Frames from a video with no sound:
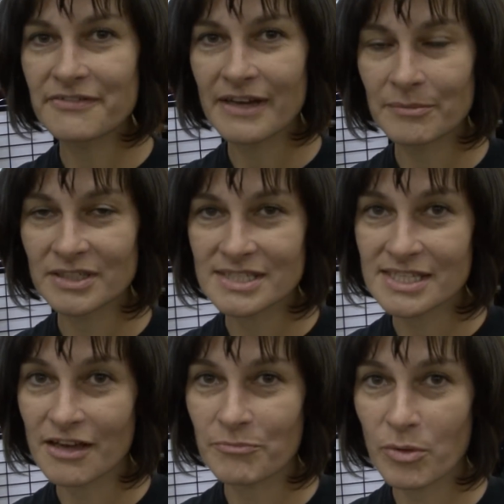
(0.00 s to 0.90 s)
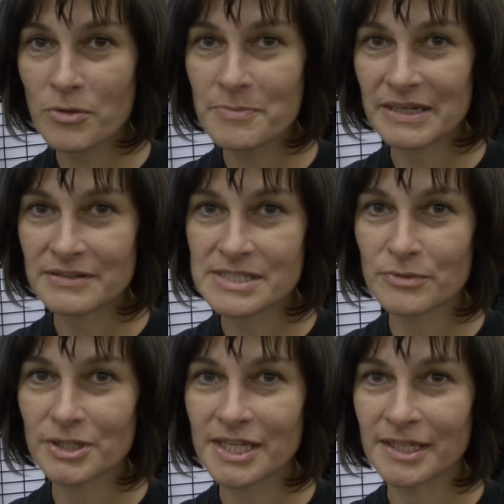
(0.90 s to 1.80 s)
families have both parents
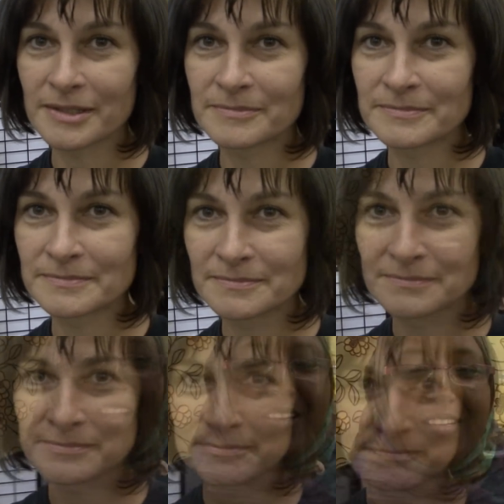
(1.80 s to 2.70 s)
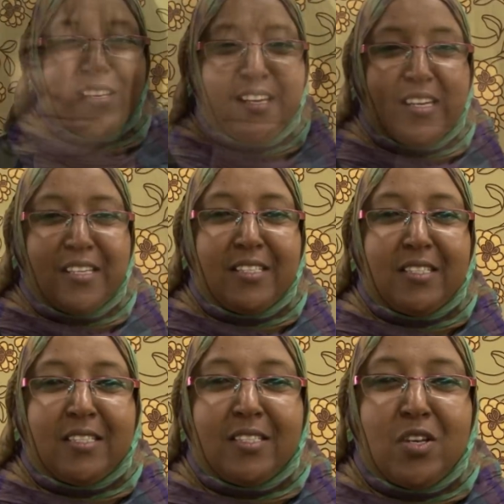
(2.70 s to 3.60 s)
working. Calgary is